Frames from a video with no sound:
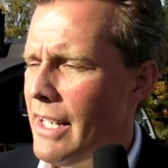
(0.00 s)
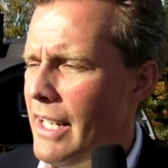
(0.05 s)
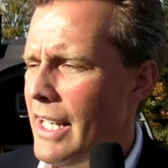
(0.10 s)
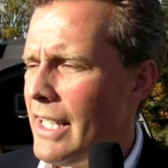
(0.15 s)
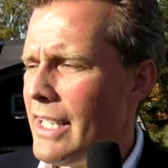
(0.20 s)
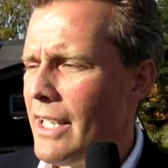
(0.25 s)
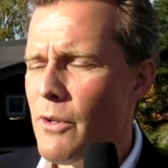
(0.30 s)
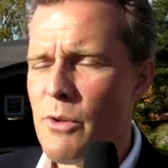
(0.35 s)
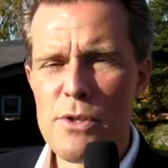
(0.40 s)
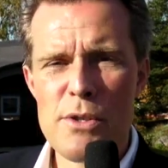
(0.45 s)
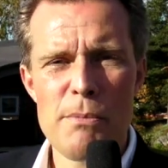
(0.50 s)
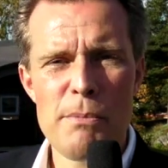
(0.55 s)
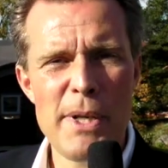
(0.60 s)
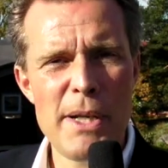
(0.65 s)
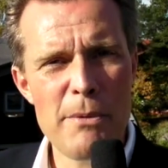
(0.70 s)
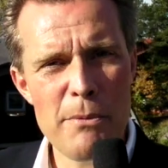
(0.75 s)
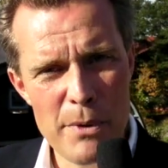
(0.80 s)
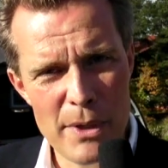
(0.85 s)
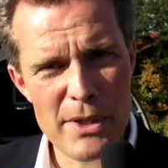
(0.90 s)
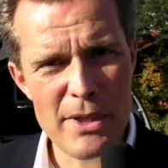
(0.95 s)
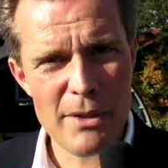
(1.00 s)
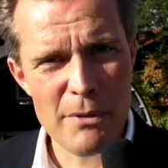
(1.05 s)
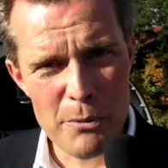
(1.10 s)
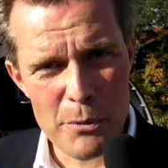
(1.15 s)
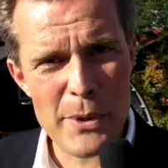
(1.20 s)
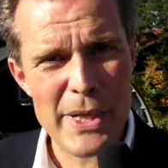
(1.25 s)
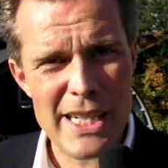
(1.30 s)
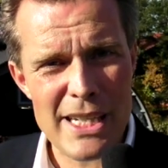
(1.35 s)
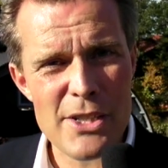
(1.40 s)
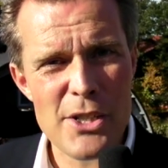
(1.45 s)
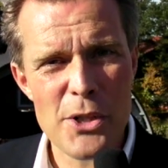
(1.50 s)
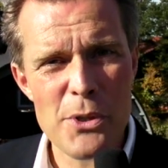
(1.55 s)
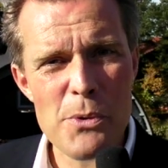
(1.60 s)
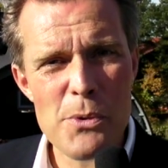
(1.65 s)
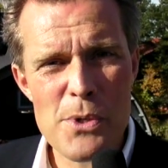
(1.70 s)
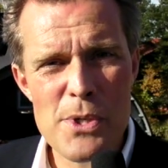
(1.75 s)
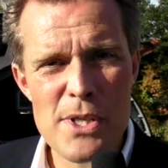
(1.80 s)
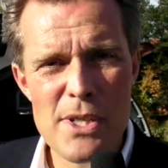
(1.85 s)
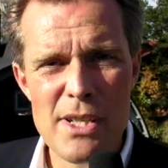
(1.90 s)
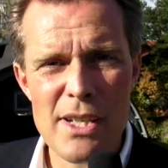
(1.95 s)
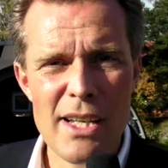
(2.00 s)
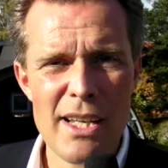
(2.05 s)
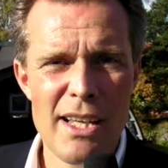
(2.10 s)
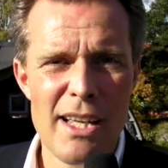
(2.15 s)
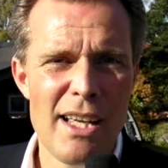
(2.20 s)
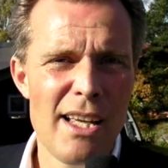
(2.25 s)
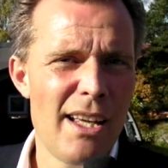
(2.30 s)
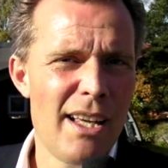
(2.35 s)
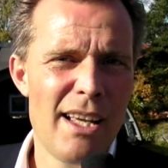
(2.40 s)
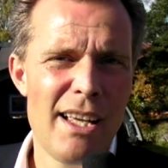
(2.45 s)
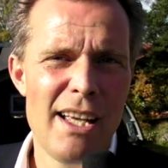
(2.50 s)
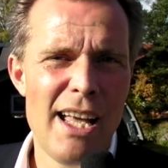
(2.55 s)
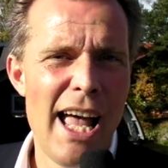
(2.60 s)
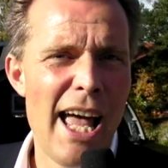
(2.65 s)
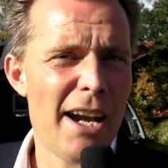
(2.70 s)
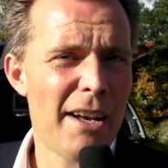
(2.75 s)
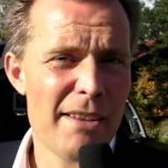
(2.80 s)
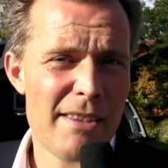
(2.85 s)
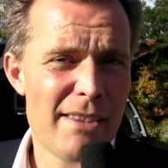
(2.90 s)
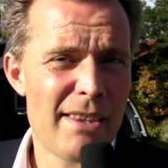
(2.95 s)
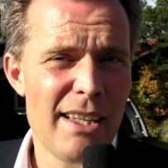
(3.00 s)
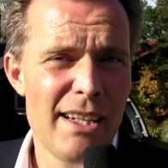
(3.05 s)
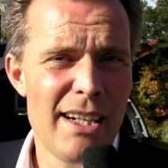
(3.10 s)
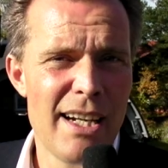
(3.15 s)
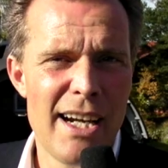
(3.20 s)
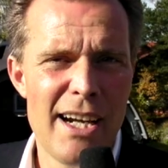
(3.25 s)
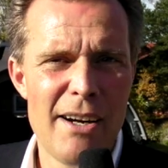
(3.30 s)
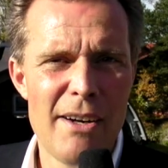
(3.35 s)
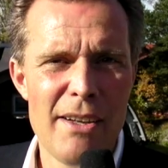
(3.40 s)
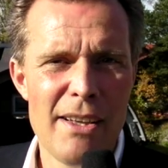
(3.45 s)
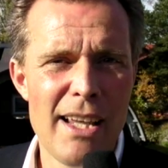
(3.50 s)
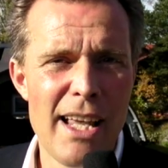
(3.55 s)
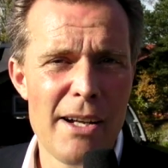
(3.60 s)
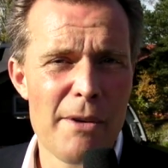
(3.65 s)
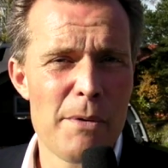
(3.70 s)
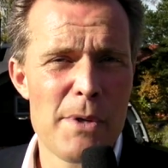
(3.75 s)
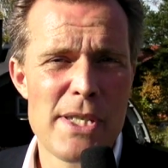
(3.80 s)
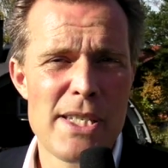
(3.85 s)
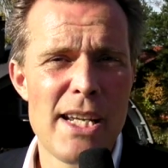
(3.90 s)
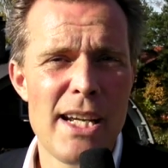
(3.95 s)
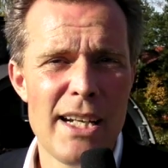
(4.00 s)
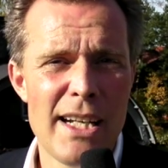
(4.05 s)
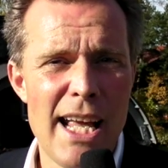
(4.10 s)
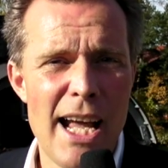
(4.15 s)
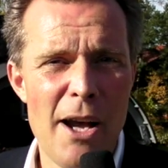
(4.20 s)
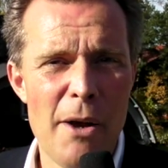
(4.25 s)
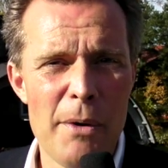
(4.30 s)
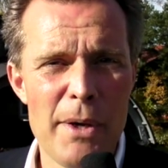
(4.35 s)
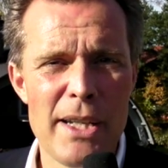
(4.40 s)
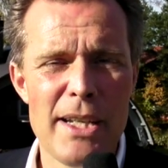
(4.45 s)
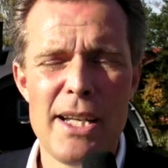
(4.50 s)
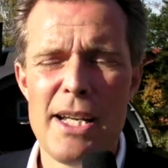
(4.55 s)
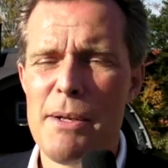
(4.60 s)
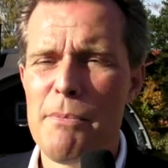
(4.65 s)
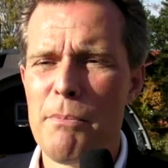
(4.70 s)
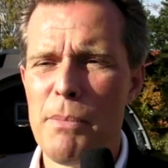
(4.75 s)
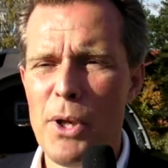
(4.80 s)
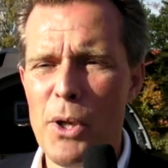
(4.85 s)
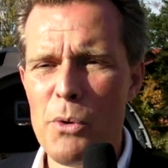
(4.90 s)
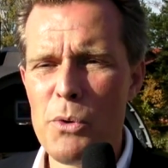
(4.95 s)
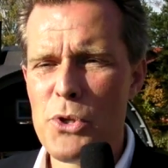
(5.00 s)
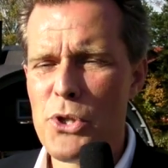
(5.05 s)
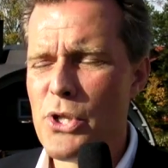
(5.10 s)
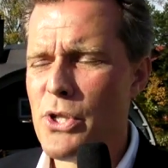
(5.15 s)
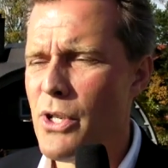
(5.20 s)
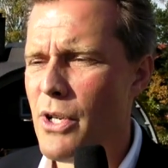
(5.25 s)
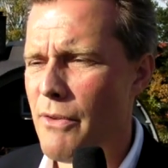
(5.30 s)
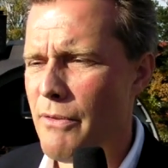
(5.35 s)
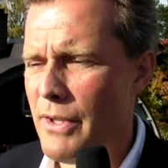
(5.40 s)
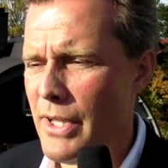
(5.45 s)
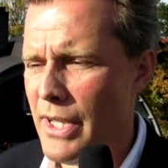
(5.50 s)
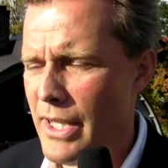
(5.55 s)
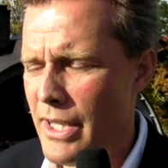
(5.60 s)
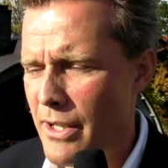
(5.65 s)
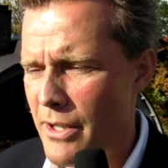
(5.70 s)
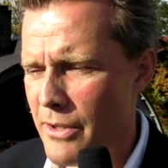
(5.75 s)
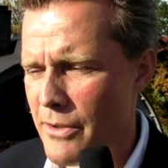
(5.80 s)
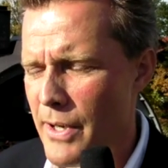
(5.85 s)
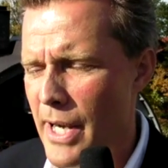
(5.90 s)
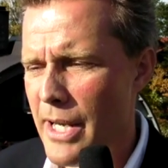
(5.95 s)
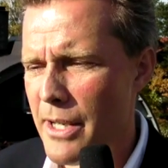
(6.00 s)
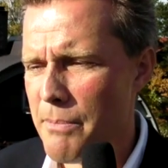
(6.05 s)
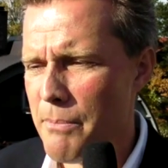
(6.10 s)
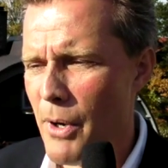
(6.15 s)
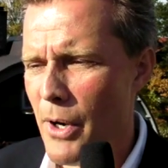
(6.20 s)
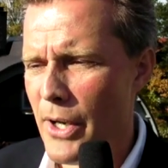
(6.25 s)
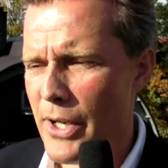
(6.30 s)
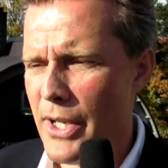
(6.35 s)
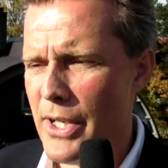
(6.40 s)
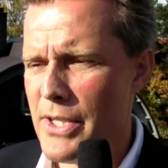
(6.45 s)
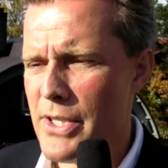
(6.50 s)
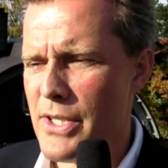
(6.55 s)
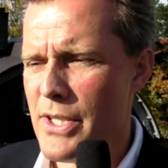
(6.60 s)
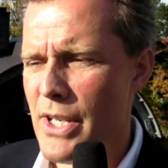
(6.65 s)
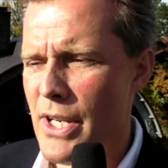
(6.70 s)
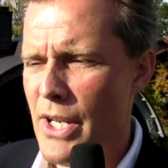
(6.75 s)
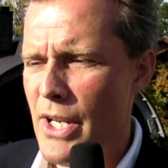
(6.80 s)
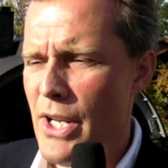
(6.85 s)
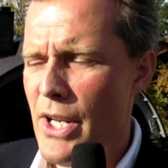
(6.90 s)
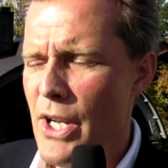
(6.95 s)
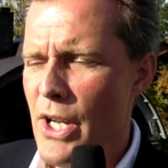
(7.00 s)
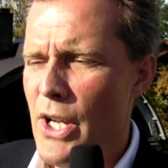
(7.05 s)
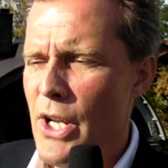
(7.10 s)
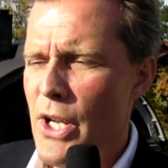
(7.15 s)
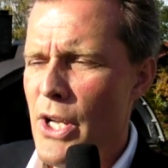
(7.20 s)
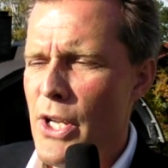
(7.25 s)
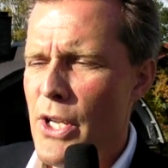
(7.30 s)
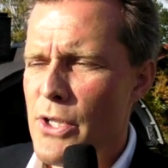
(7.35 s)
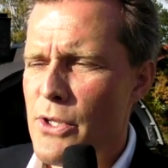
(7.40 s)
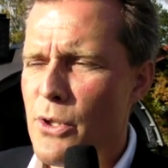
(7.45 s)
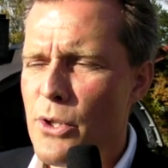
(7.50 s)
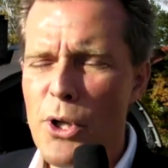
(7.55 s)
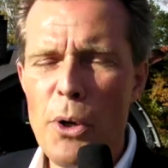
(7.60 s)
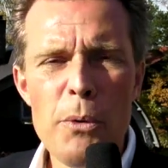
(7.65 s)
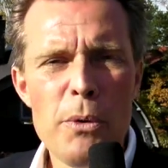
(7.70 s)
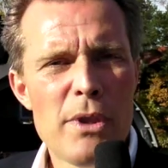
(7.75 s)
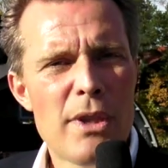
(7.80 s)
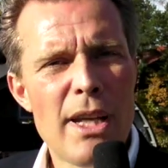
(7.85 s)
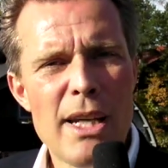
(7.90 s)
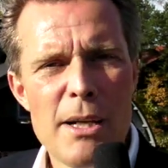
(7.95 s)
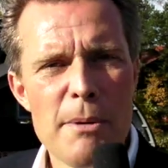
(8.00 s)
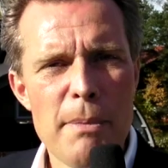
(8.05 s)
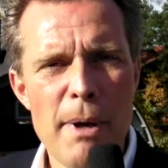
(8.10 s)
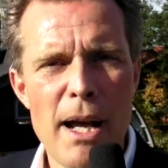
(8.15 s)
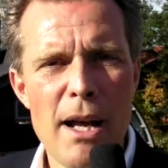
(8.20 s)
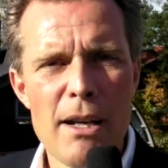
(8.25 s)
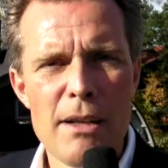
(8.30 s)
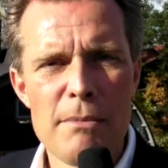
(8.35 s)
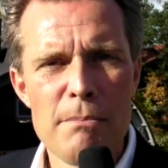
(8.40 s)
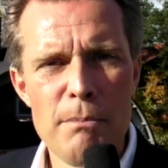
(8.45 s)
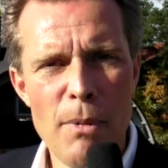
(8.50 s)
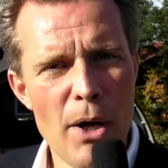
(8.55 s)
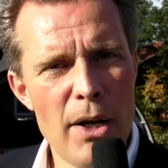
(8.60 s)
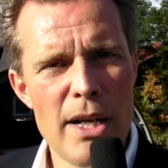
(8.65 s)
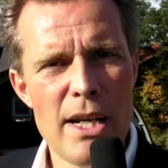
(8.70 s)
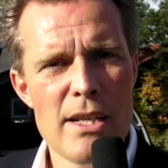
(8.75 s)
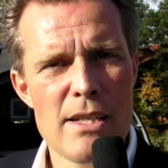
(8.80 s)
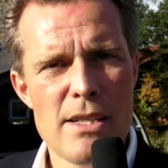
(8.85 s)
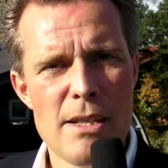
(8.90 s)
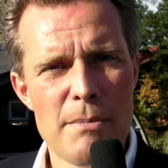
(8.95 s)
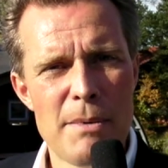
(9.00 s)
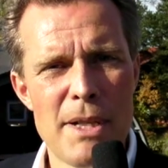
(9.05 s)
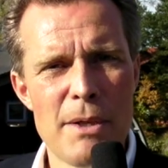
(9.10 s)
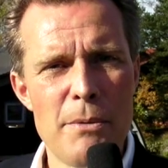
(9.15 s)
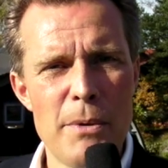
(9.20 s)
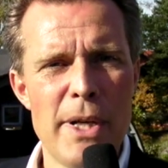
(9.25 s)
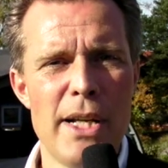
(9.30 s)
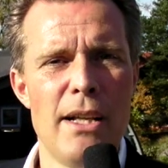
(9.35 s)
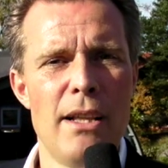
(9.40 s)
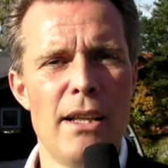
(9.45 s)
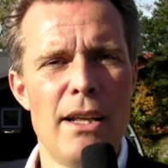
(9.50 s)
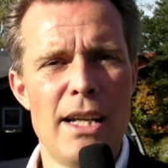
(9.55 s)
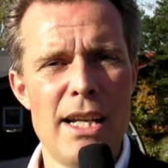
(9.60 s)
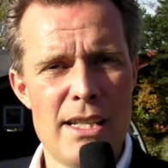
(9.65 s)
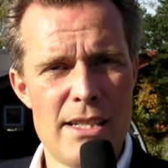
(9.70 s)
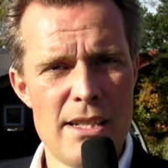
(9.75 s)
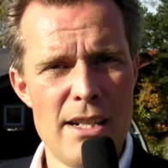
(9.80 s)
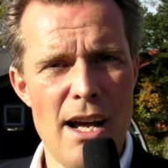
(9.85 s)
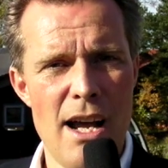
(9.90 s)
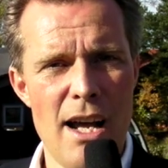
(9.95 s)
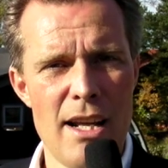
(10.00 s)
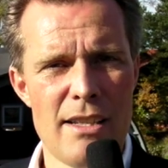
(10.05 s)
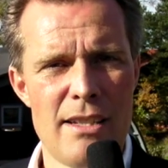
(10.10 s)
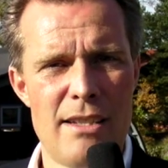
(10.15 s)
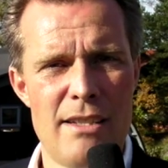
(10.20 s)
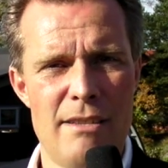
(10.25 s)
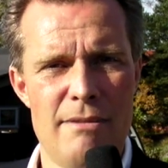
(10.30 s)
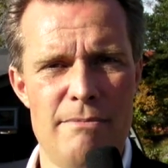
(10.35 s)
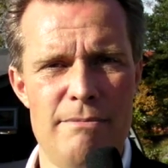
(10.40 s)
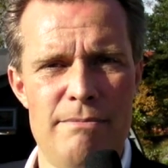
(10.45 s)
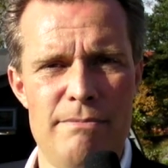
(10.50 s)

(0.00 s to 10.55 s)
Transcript: It can also be reduced out of thin air, like we're seeing now in the implosion of the credit markets. So don't think about money as something real. It's not.